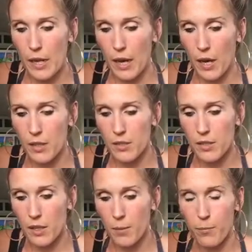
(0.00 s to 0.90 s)
And
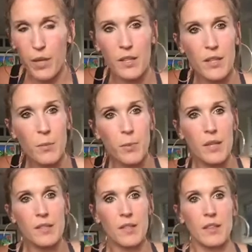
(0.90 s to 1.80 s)
I think the
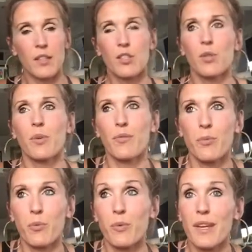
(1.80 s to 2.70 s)
biggest thing that I took away
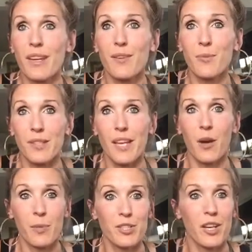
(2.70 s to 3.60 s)
from the weekend was
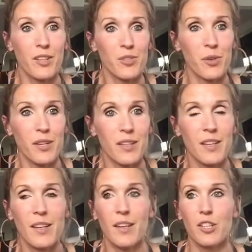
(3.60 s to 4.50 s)
how much I enjoyed
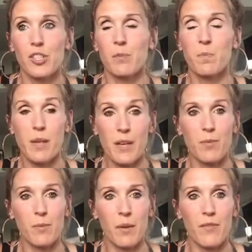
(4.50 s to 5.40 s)
just being
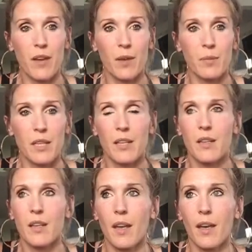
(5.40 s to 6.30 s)
with my family
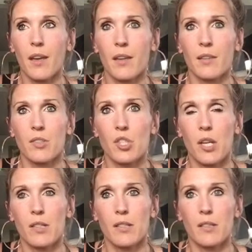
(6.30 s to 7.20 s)
and
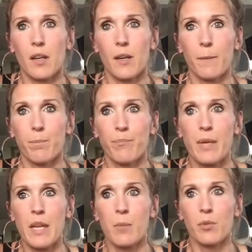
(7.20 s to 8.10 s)
just
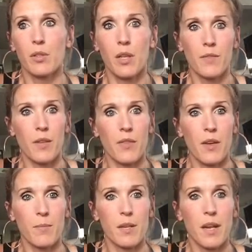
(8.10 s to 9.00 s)
being able to love on
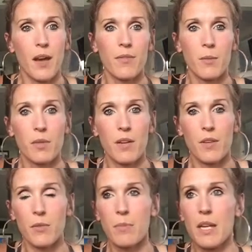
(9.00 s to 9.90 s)
them and have them
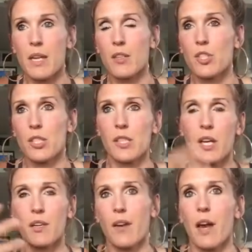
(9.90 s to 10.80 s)
love on me and just
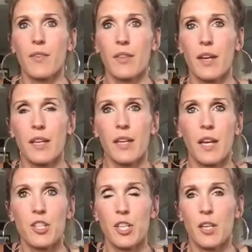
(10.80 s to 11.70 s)
kind of having that
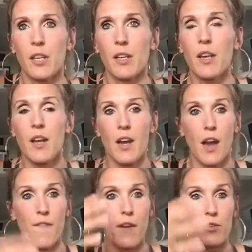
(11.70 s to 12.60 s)
connection. And
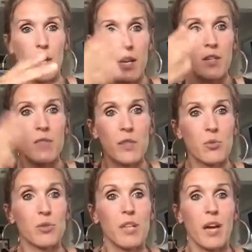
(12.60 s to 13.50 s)
I found
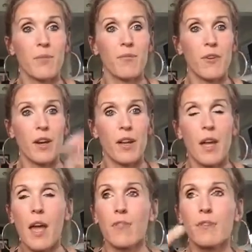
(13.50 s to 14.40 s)
individual time for
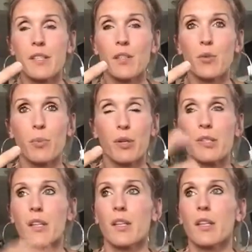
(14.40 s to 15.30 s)
every single
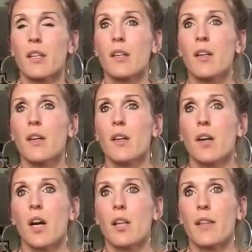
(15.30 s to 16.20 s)
person and
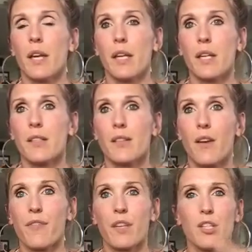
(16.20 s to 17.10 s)
all of that kind of
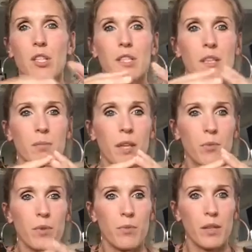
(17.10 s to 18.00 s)
stuff, and it just seemed
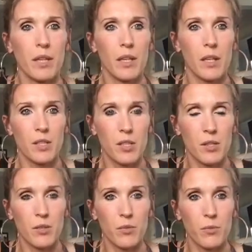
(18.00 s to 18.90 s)
like we really got
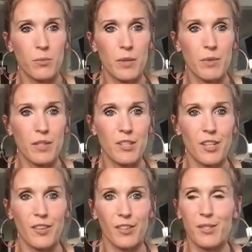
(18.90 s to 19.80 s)
to be with
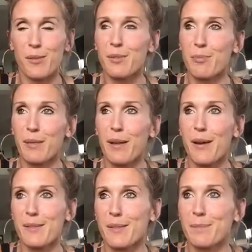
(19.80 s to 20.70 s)
each other, so it was pretty
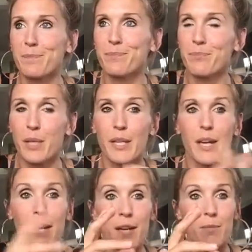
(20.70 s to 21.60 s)
awesome. But
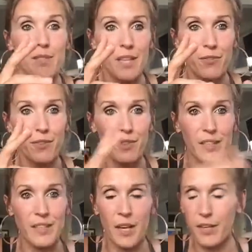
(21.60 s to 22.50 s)
I am
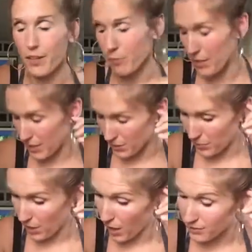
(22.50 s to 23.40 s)
definitely tired because
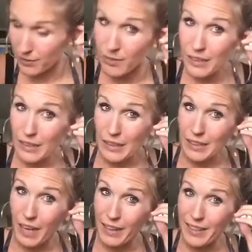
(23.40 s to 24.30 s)
we got
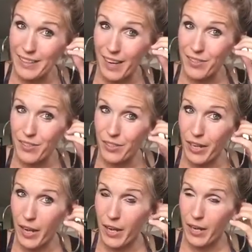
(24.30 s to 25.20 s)
in
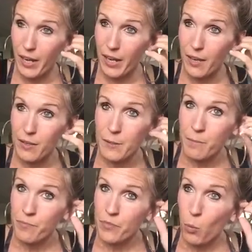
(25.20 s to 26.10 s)
yesterday and I
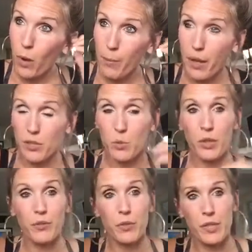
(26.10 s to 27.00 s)
went back to
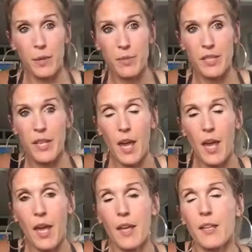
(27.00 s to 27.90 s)
work full-time
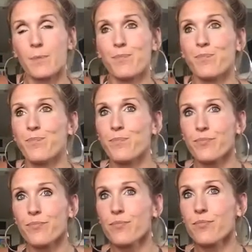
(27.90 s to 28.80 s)
today and
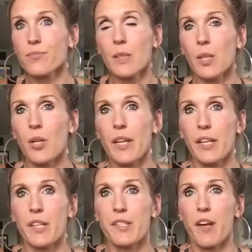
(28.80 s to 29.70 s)
all that
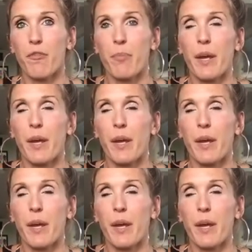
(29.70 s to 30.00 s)
kind of stuff.